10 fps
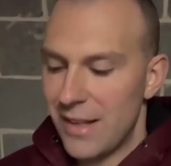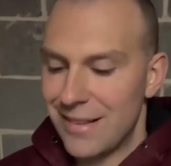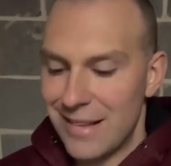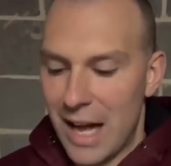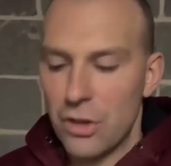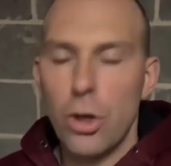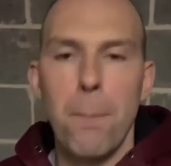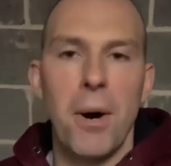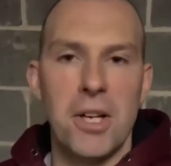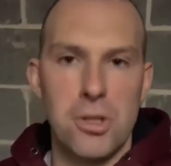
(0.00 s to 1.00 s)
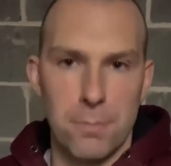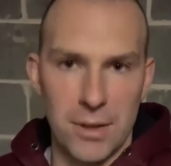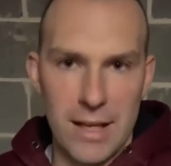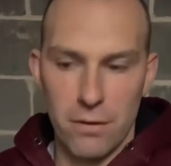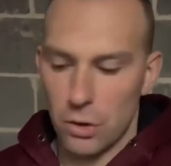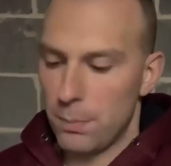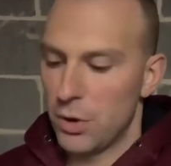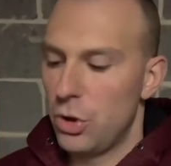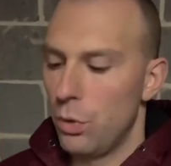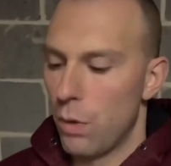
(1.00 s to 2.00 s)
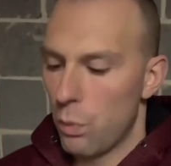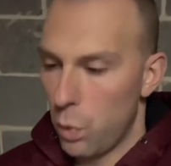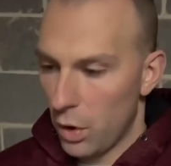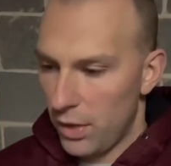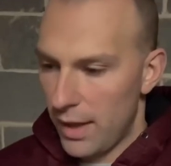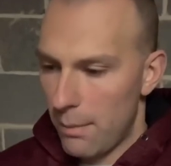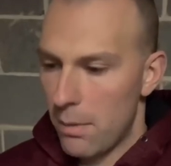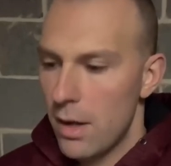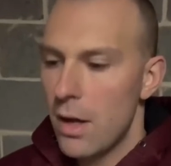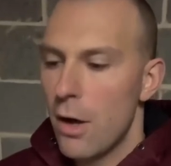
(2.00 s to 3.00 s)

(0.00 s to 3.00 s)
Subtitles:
is not to punish believers, but to reward them